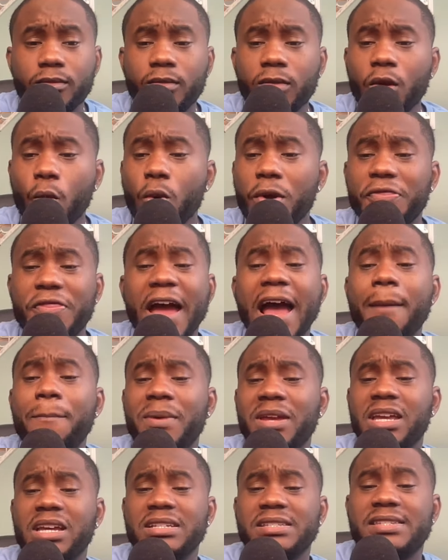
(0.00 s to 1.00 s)
with that
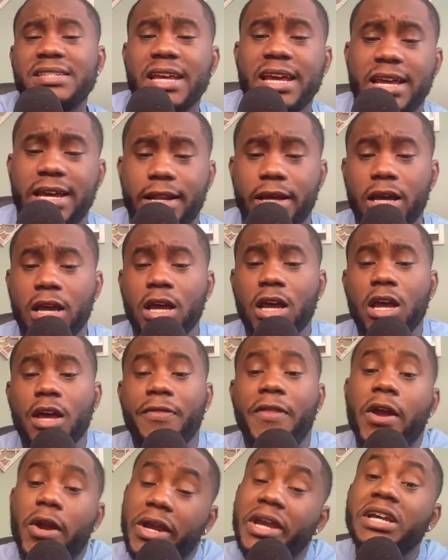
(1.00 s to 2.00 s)
being said,
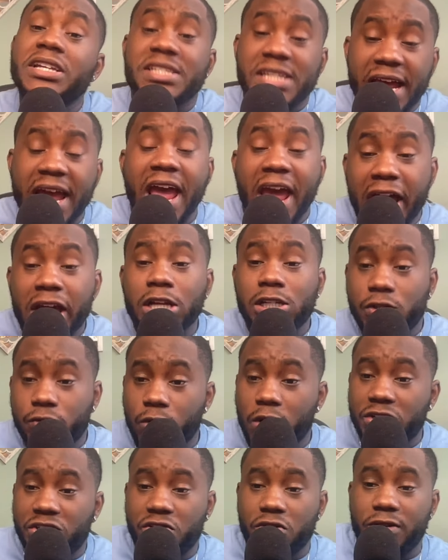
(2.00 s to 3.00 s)
there is an edge
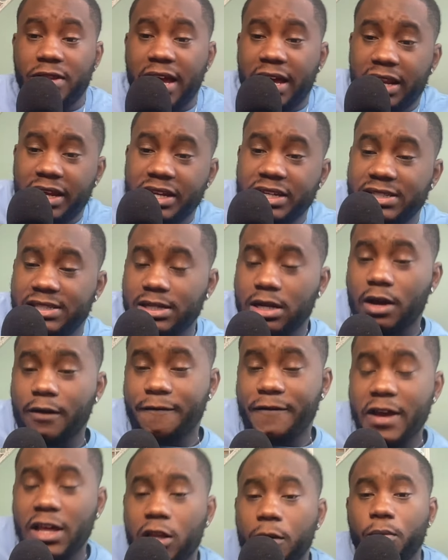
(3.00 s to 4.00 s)
rusher that is
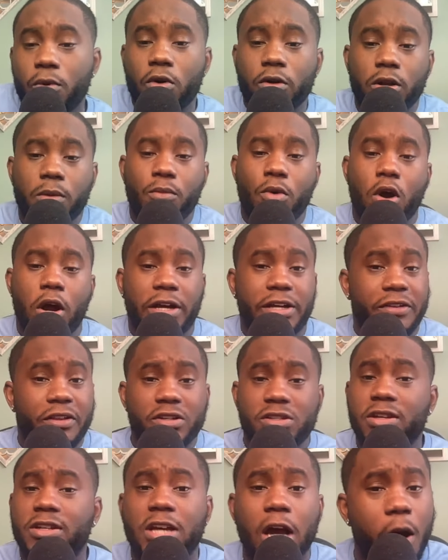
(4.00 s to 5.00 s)
available in the market. There's
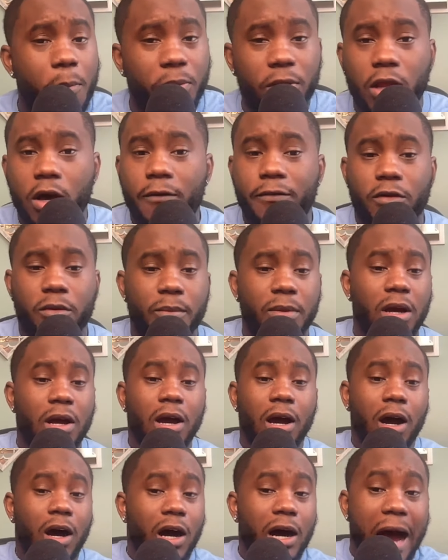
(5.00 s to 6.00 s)
a couple of them.
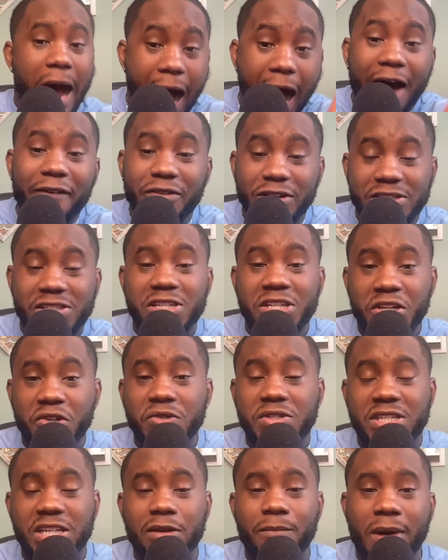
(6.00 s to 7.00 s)
Obviously, you
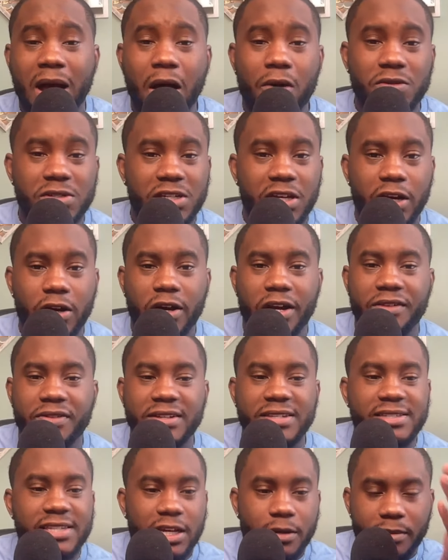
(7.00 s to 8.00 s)
see Myles Garrett in this
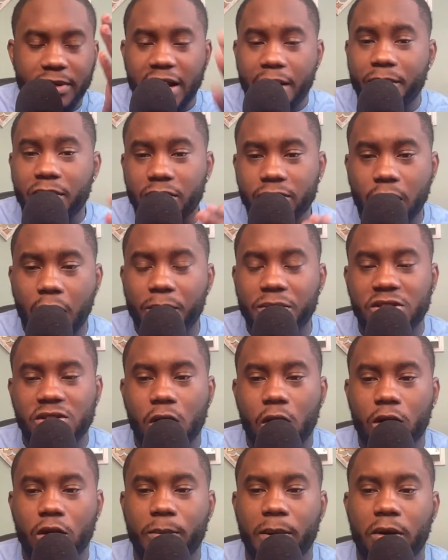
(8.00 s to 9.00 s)
segment. I'm gonna
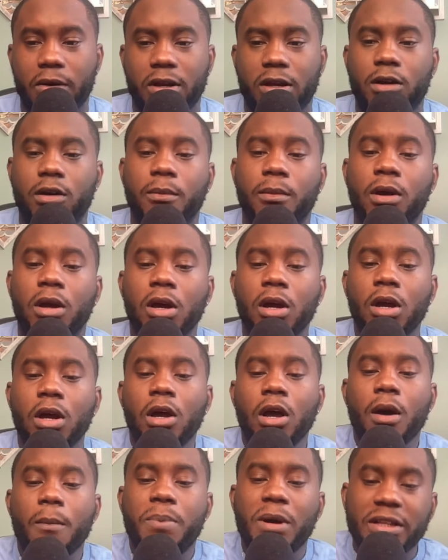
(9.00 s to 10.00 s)
talk about him.
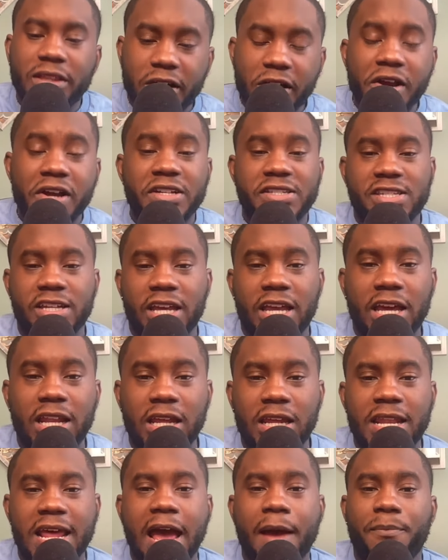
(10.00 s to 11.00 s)
But there's an
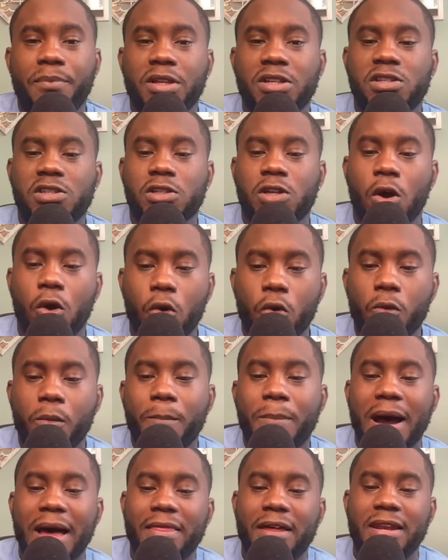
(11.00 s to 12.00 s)
Indianapolis Colt
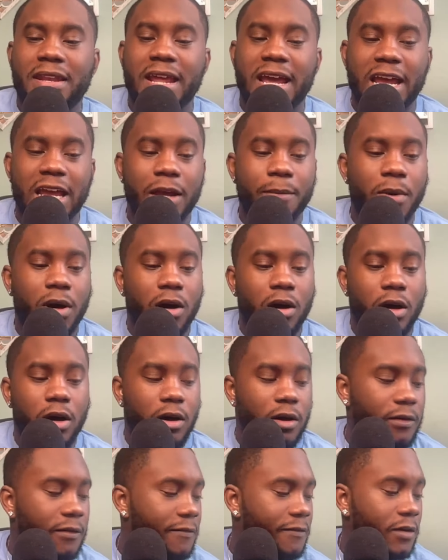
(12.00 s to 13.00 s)
by the name
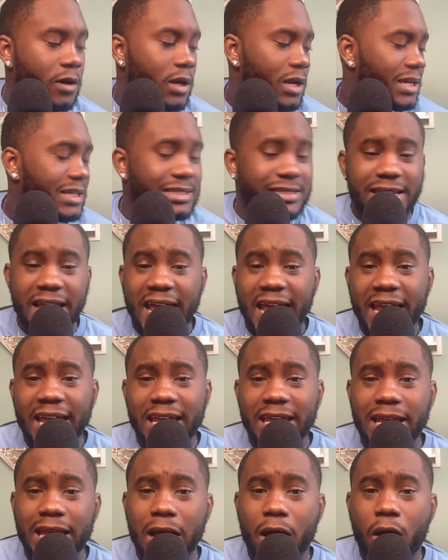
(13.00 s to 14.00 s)
of Day